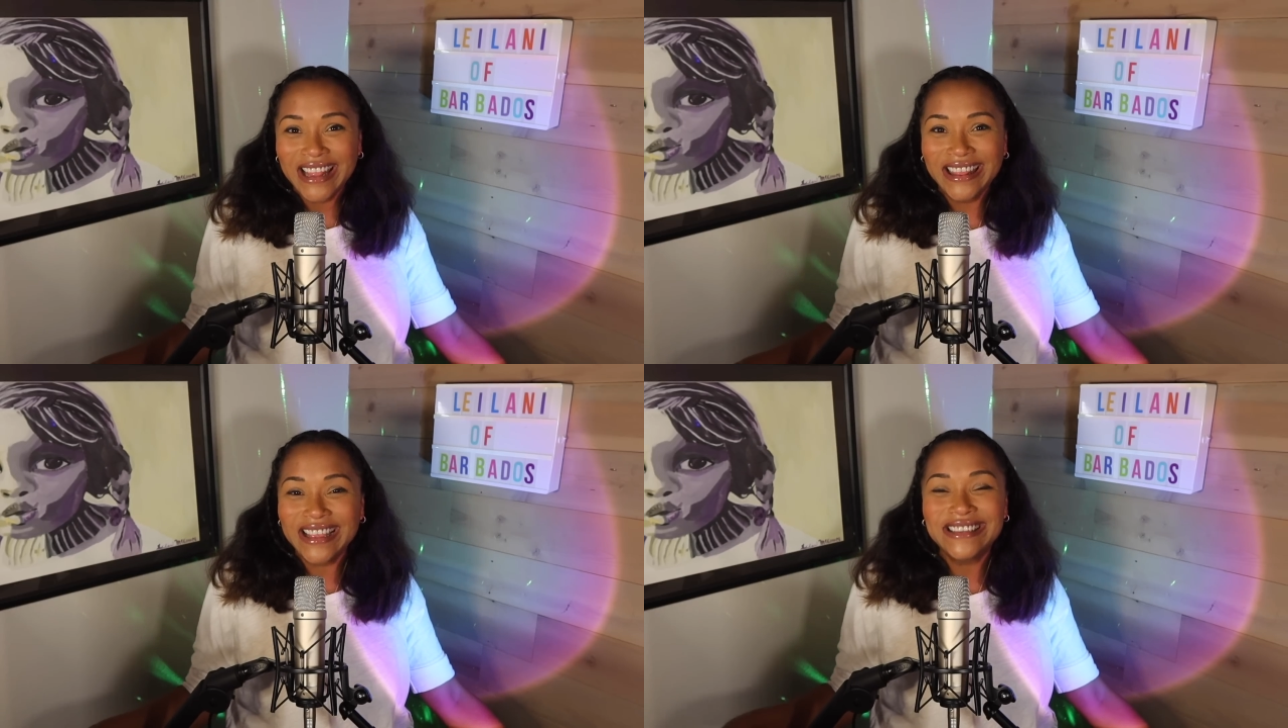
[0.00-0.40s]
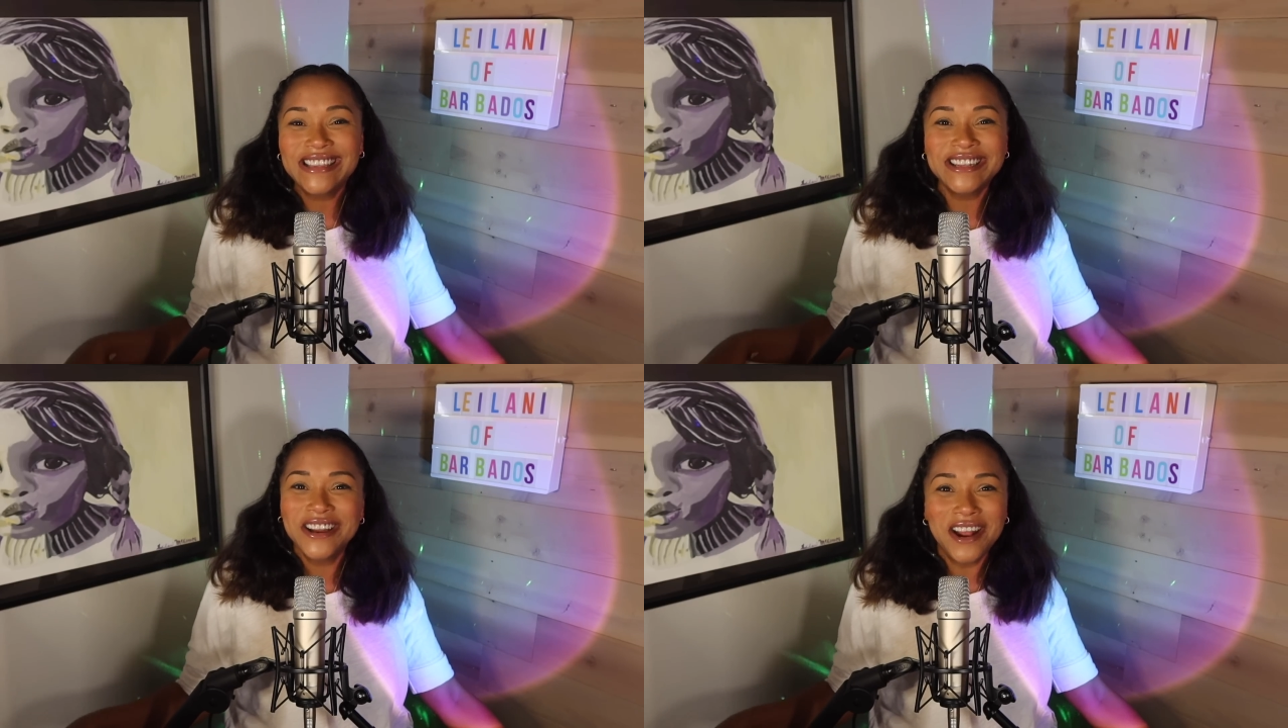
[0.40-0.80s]
This
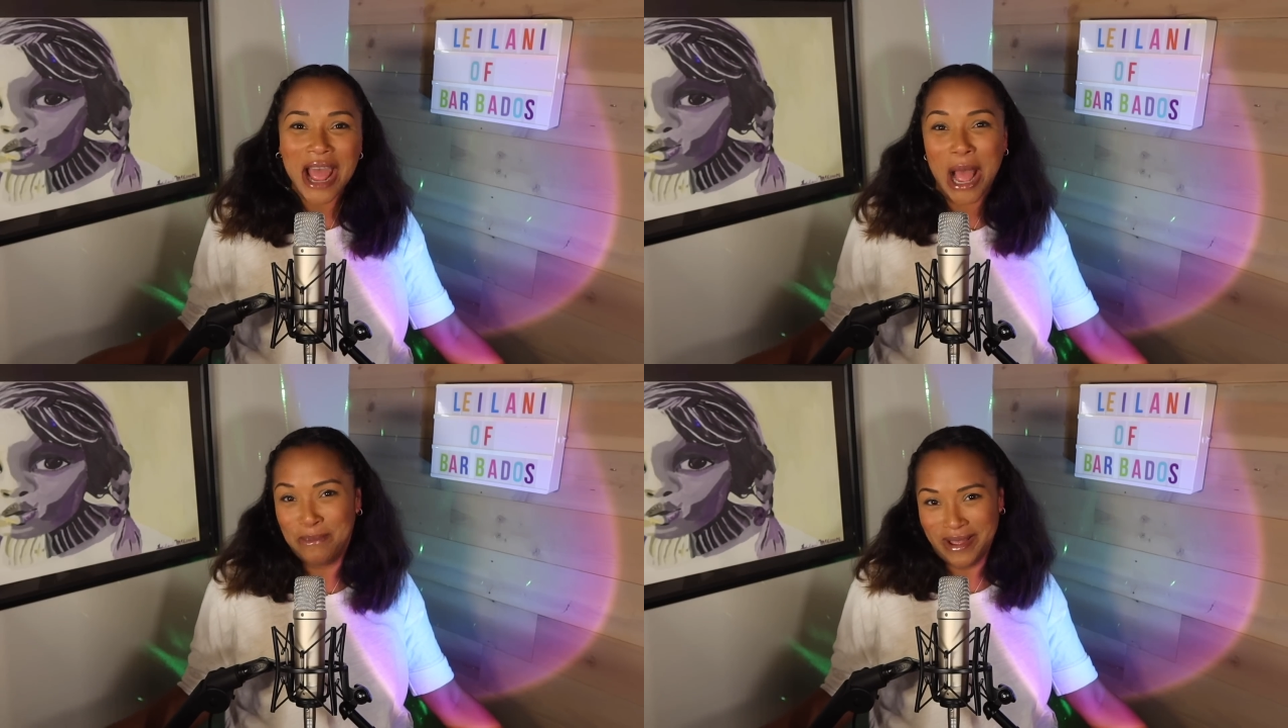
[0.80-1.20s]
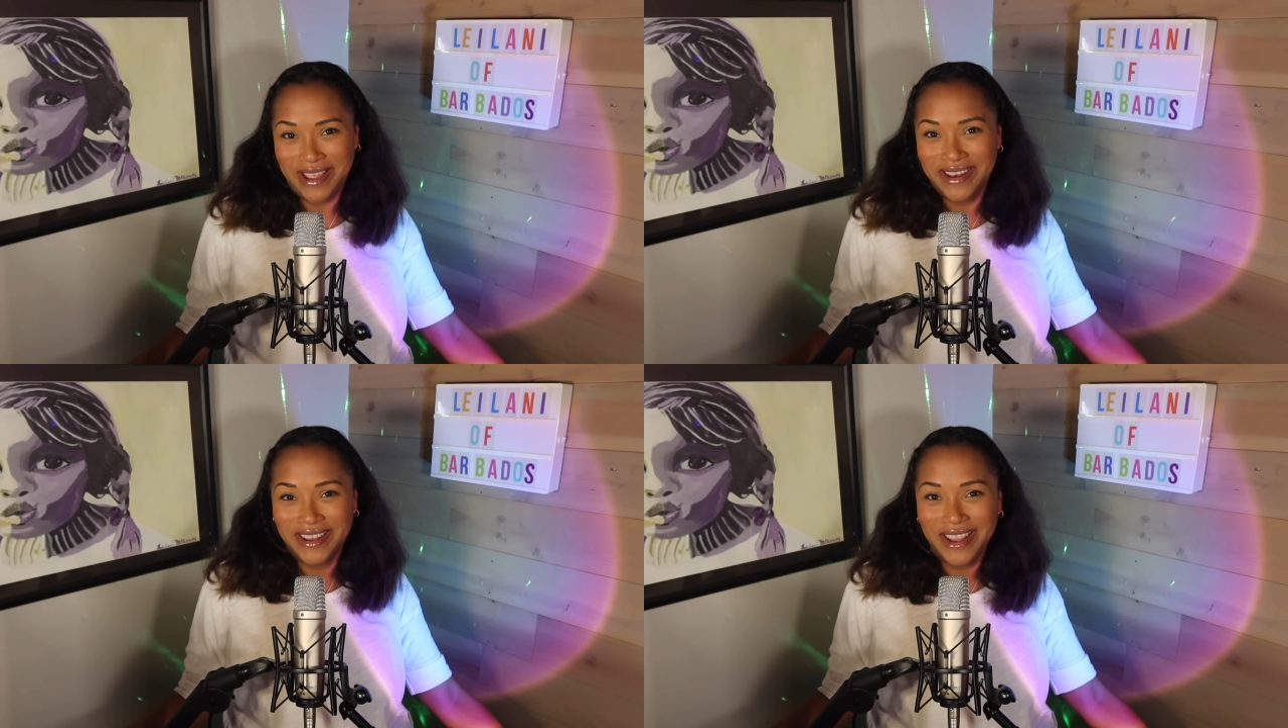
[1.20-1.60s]
did not
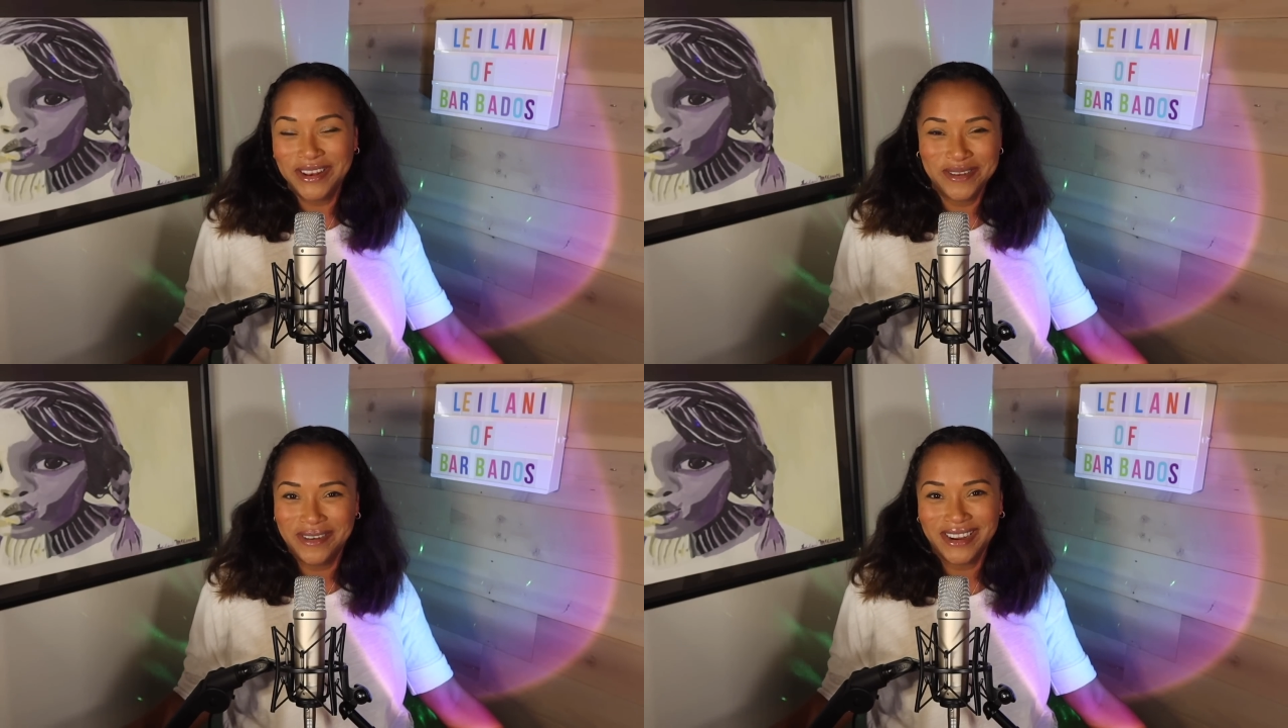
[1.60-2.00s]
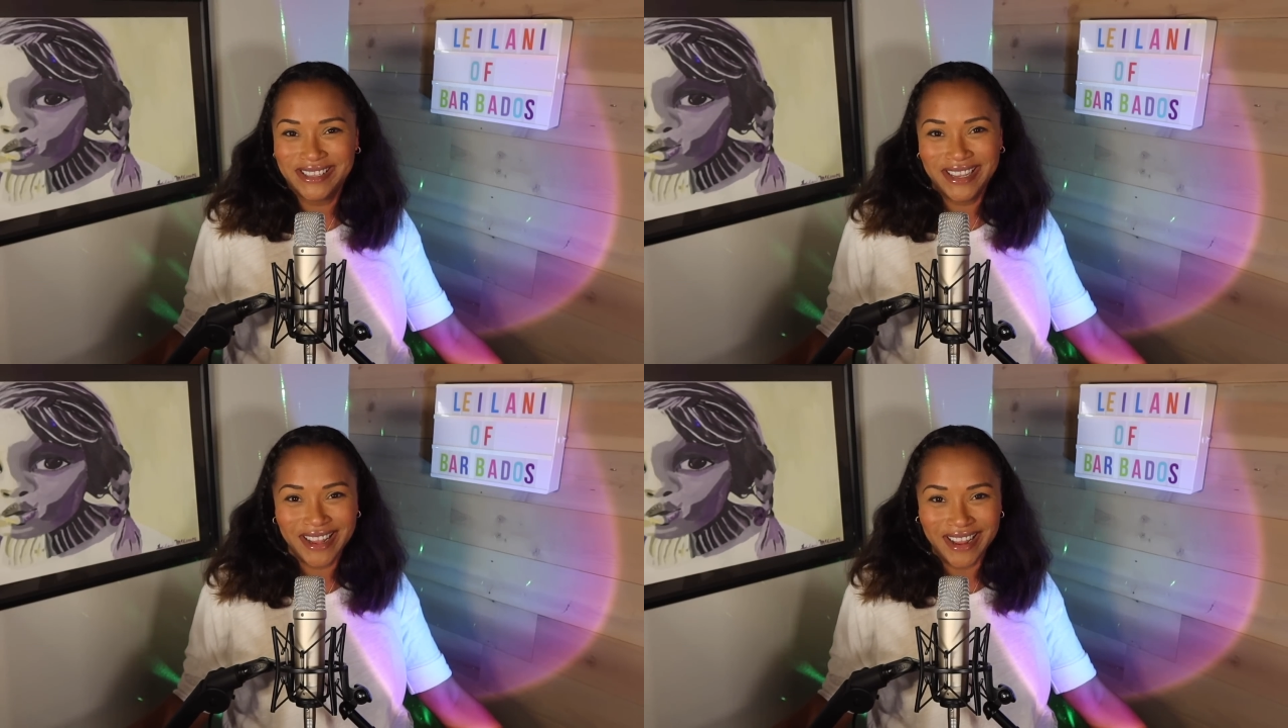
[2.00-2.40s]
happen in New York
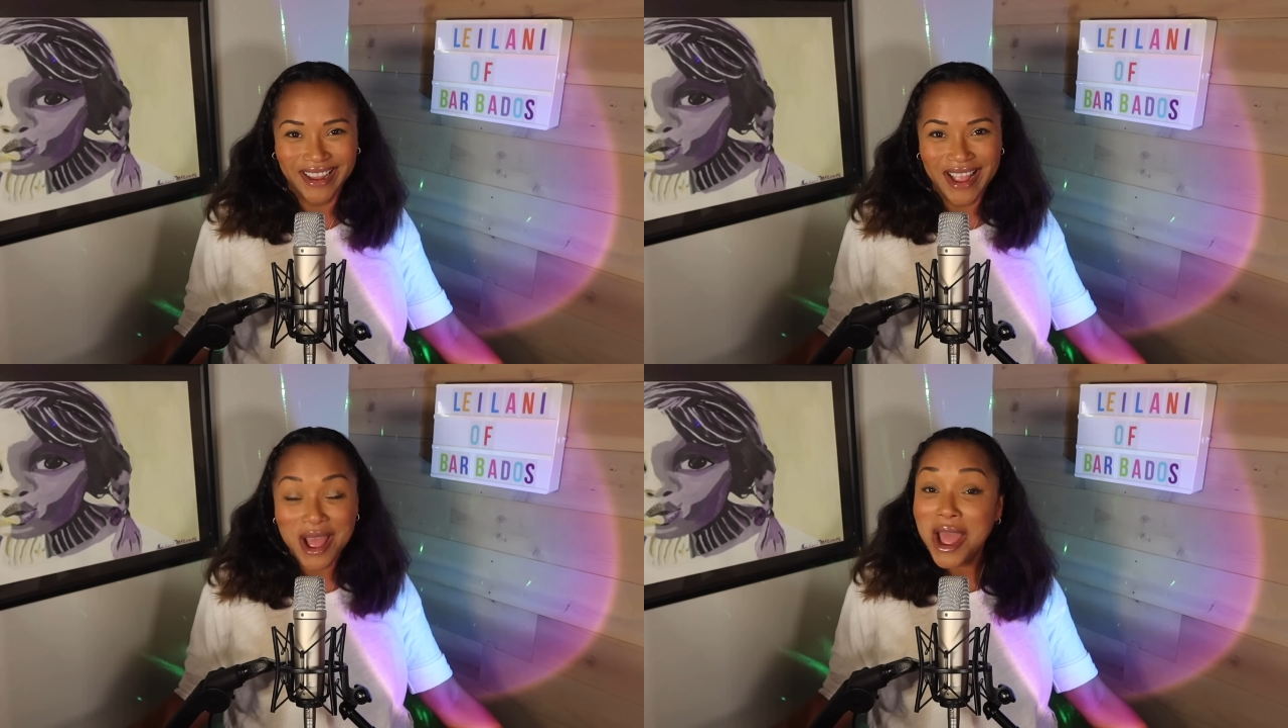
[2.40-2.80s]
City,